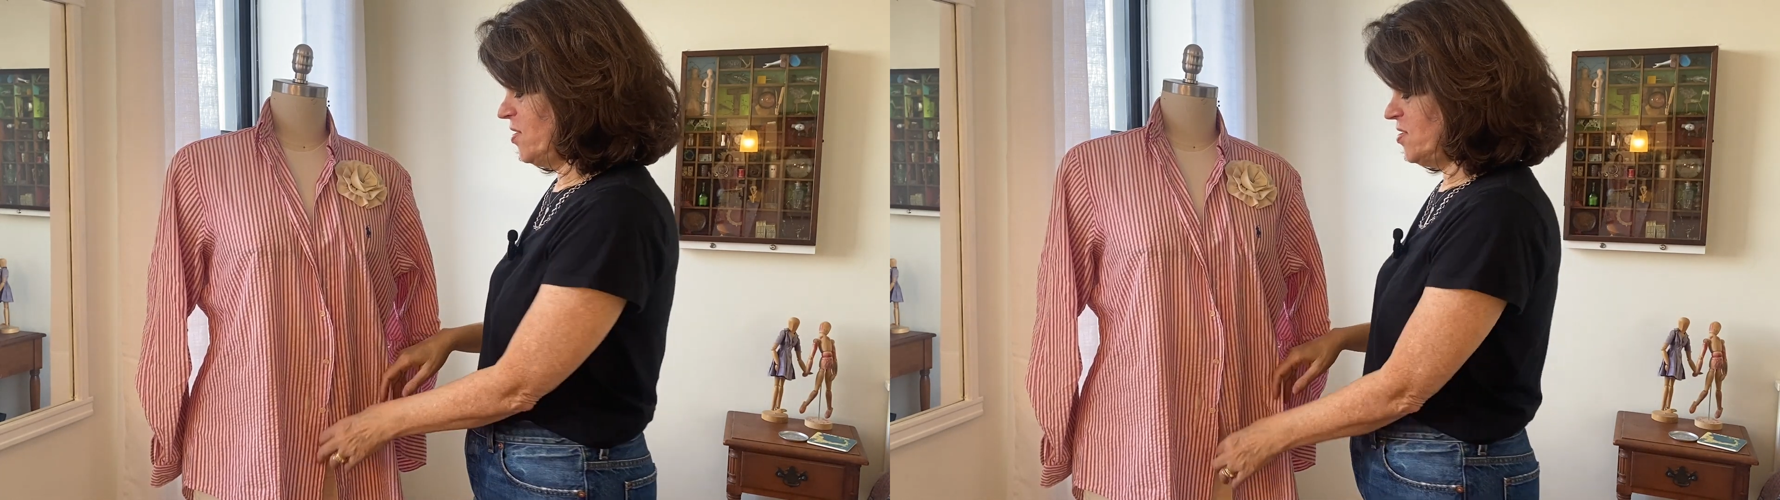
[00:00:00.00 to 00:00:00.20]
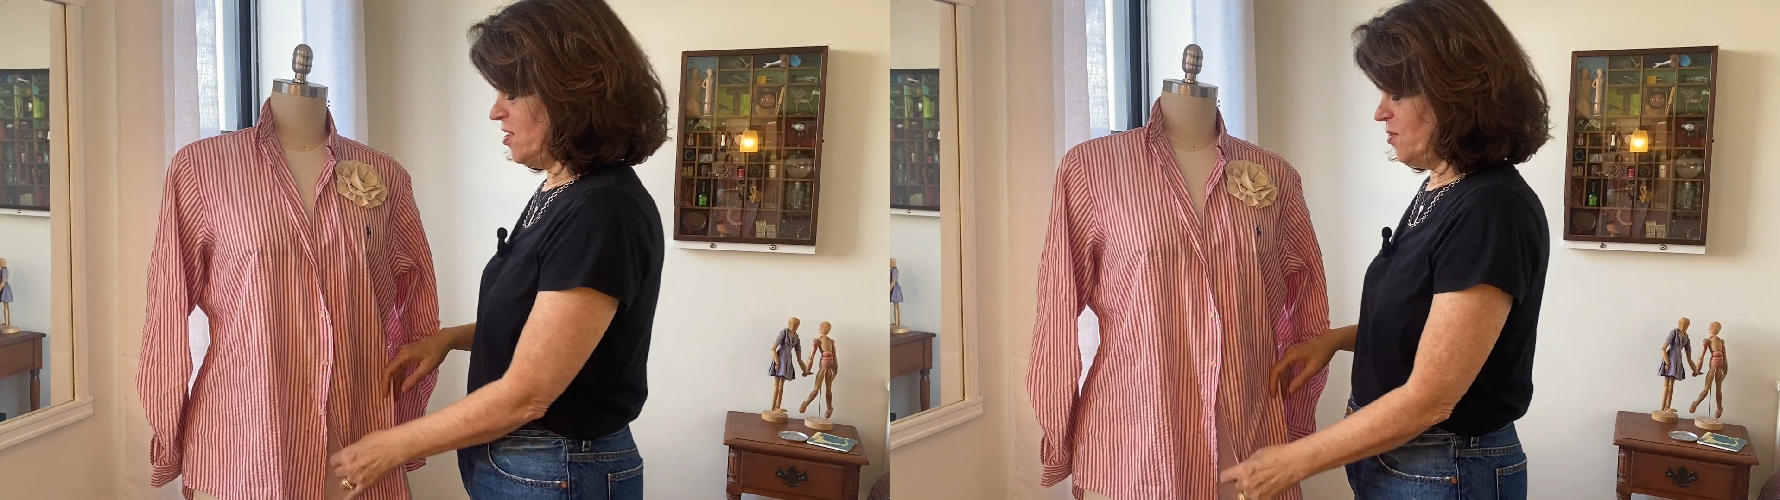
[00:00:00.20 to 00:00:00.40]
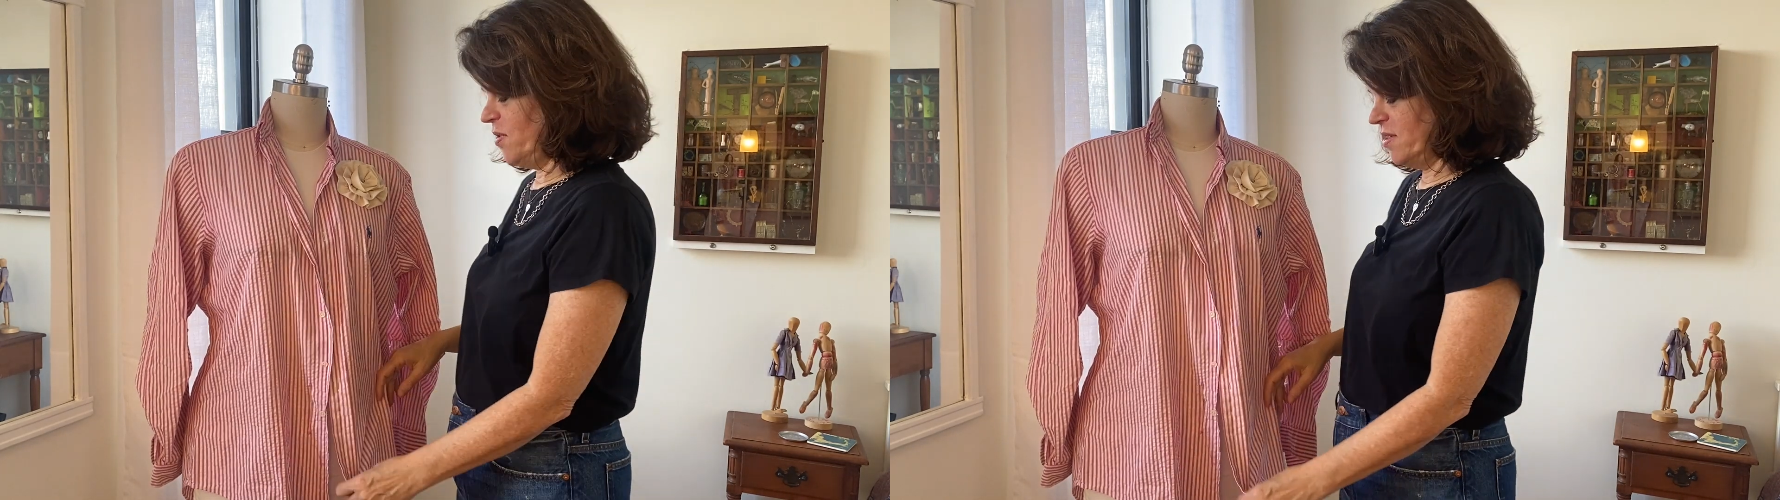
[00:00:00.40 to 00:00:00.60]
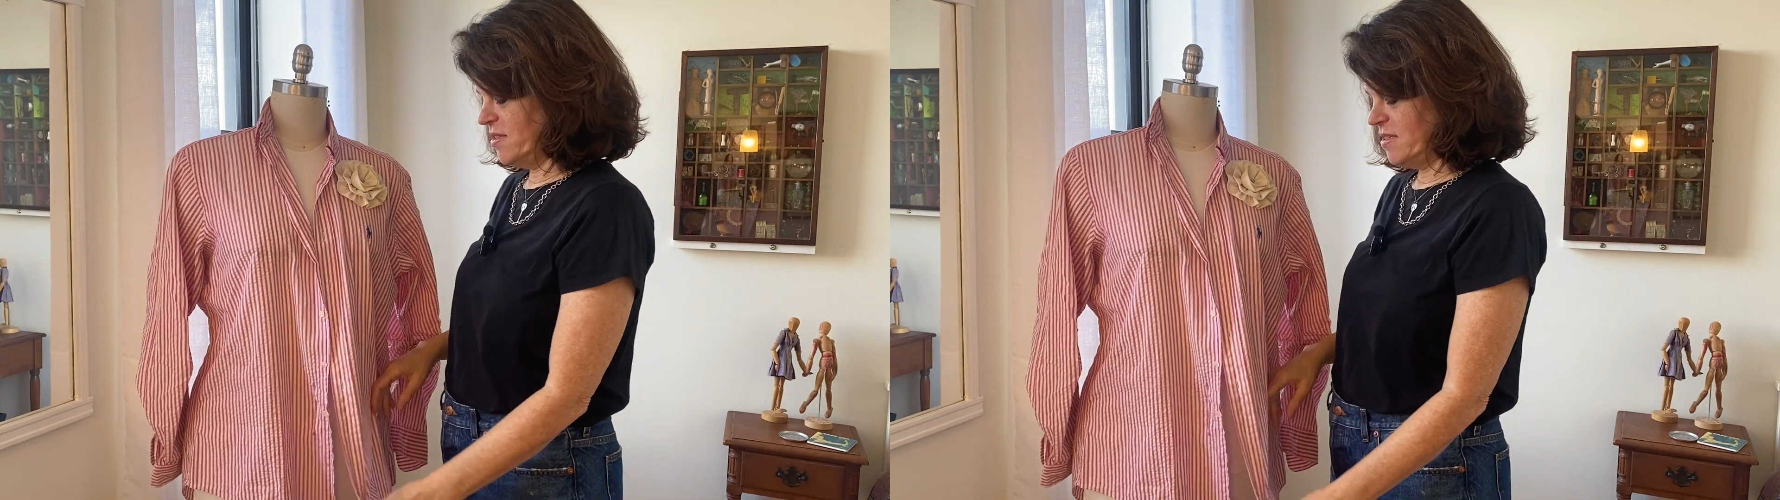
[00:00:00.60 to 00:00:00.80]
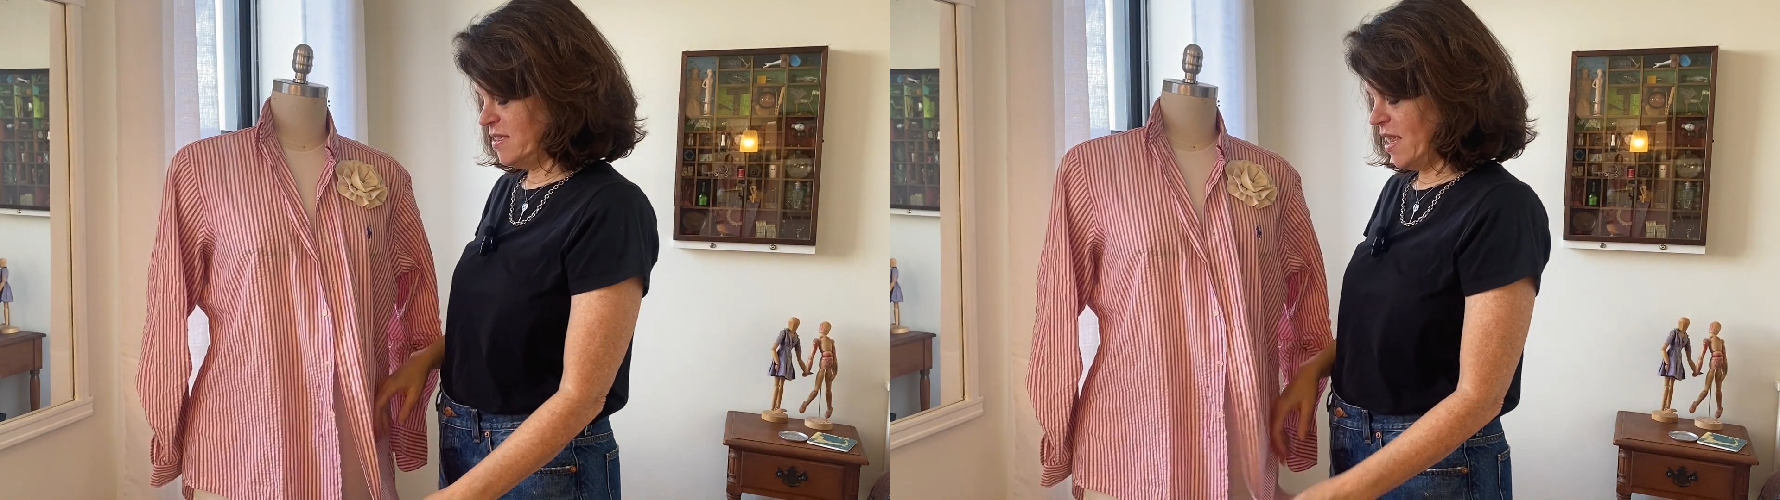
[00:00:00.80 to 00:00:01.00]
to do
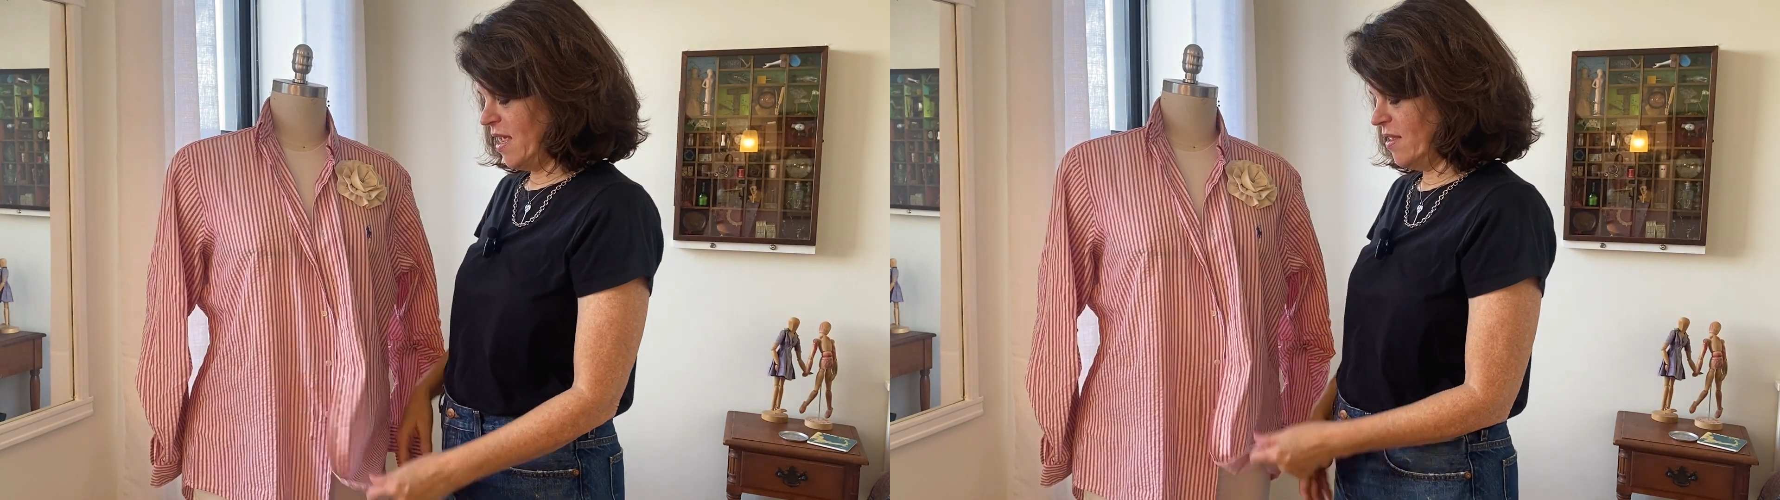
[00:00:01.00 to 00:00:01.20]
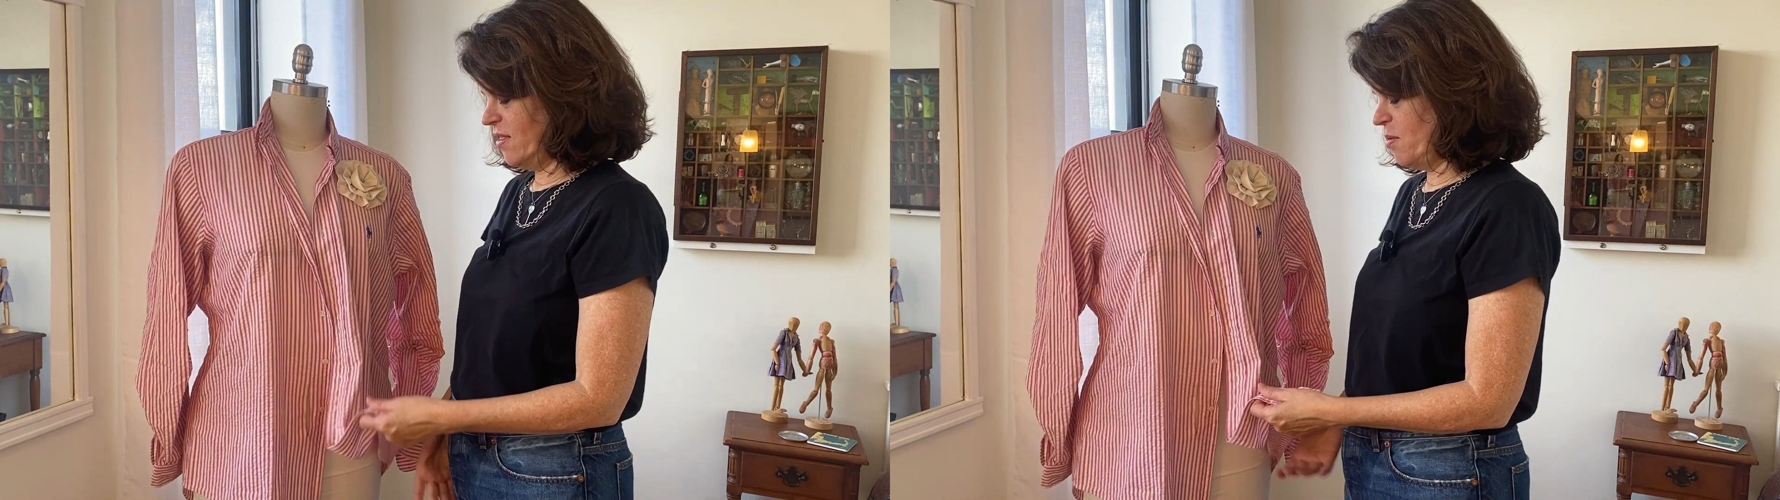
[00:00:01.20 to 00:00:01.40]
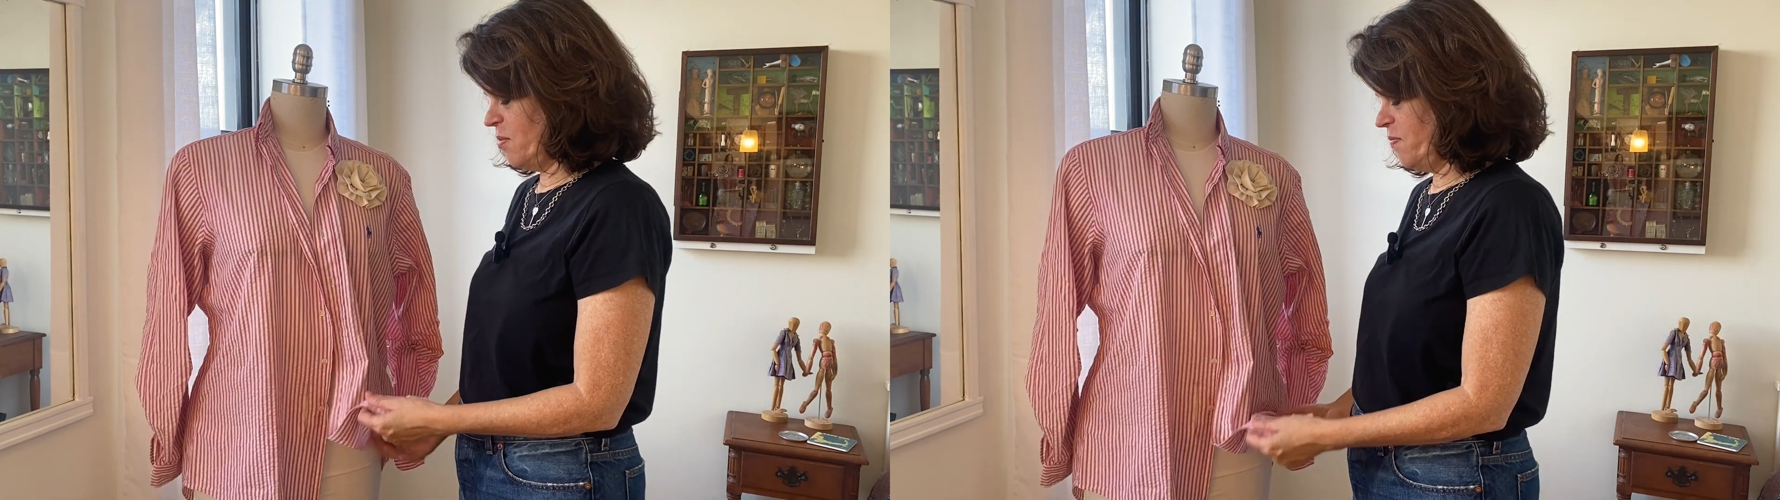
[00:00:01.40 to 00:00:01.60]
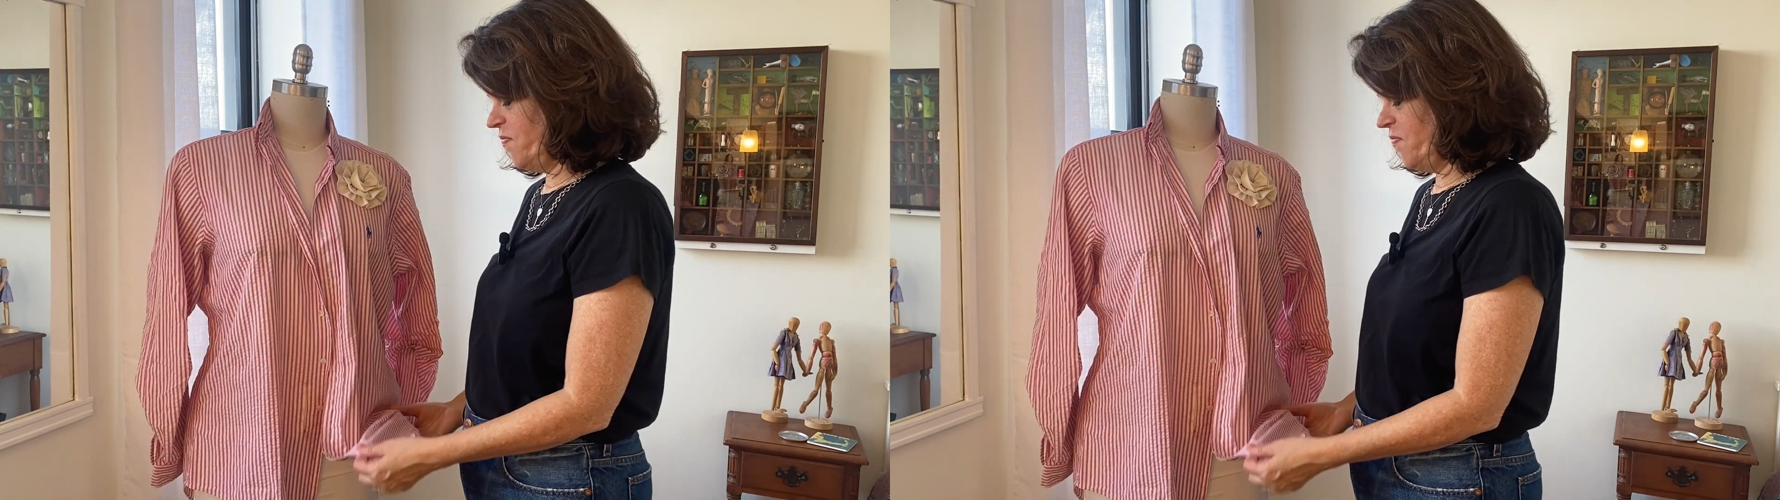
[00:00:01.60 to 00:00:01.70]
is take the